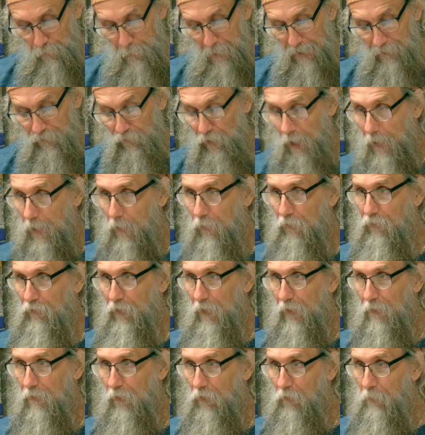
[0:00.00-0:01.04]
been
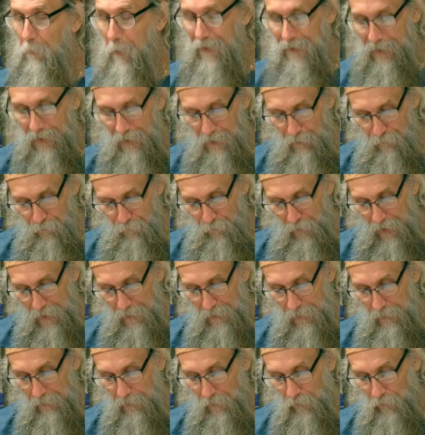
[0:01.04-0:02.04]
jealousy, there's been infighting,